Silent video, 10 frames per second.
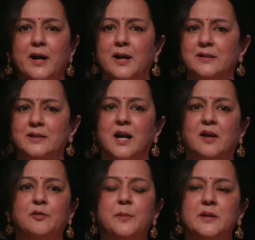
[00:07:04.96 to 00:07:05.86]
as our
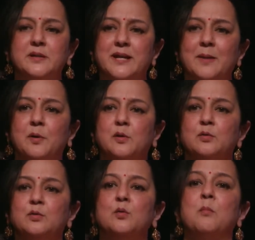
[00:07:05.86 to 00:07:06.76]
government is able to
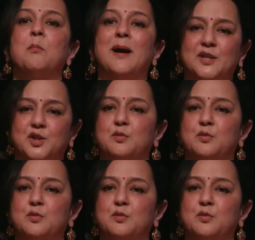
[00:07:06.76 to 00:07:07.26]
do much